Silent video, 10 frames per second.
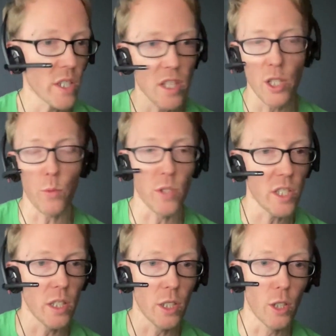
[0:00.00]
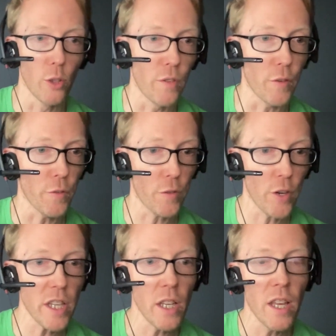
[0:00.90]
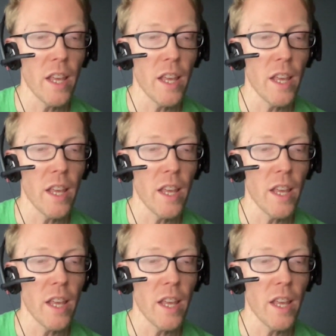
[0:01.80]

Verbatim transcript: Is this one still included for free?